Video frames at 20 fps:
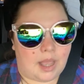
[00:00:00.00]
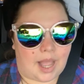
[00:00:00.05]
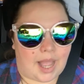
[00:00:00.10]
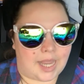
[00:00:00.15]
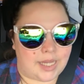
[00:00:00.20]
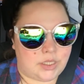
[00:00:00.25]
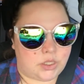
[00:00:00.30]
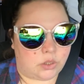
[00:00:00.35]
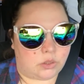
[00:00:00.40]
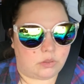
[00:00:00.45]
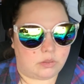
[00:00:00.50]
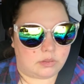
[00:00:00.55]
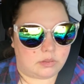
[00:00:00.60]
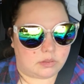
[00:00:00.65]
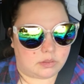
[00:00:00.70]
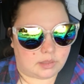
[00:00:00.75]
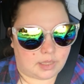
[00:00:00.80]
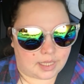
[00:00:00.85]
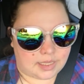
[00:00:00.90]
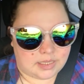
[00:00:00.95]
I don't
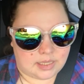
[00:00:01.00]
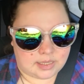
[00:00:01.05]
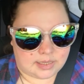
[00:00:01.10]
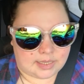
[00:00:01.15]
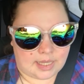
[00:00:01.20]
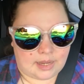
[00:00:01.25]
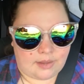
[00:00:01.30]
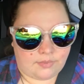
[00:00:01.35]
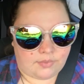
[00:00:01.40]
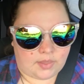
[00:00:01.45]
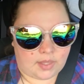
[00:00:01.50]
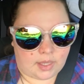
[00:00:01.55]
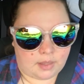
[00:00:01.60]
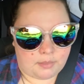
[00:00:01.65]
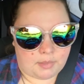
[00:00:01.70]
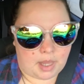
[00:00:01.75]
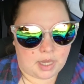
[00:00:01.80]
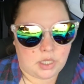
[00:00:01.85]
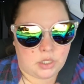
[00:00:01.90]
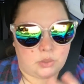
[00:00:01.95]
like to save
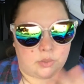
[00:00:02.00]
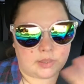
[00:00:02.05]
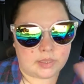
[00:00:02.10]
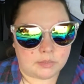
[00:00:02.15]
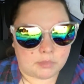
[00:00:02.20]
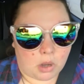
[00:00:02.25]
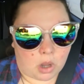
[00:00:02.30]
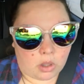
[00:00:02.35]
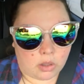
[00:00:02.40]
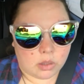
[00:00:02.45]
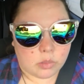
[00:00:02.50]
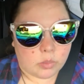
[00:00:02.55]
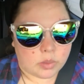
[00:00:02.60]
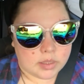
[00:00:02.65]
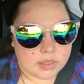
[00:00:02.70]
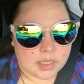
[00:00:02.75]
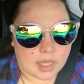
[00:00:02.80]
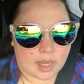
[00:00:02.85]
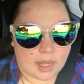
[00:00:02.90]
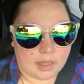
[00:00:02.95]
them and use them all at
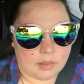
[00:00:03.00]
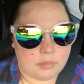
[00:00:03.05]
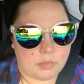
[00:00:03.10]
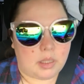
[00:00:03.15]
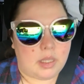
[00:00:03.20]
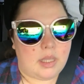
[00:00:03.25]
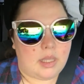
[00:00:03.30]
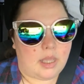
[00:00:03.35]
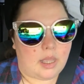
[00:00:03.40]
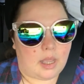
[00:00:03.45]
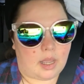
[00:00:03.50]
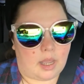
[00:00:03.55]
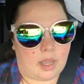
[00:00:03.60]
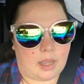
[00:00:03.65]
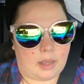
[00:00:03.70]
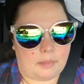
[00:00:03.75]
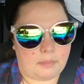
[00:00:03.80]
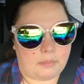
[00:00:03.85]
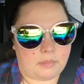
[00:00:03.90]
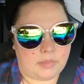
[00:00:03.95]
one time.
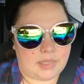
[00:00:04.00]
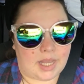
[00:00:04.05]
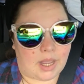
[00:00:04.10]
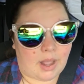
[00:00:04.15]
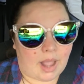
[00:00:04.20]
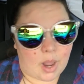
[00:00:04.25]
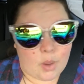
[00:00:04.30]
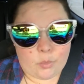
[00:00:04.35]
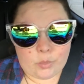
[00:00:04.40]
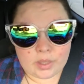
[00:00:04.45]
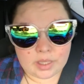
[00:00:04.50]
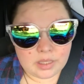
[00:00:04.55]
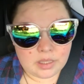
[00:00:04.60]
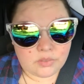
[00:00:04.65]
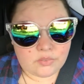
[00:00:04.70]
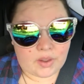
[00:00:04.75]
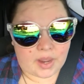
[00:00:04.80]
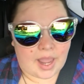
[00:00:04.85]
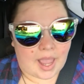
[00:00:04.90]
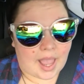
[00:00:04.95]
Now I will if I